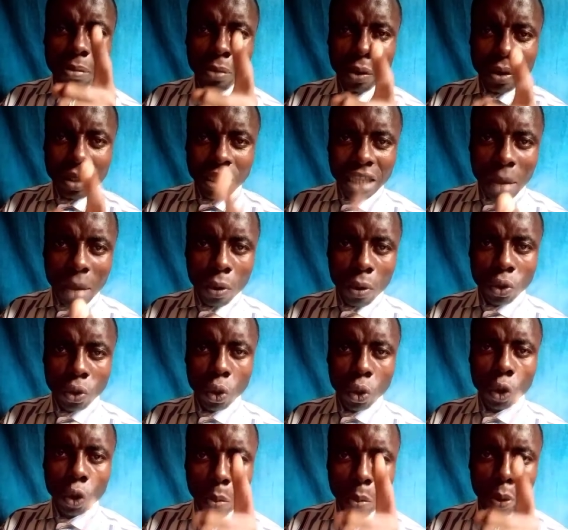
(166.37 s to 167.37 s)
months' time
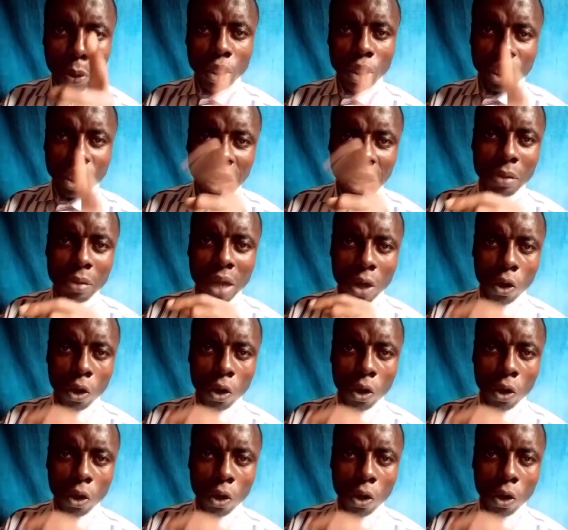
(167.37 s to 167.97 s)
also your project shall be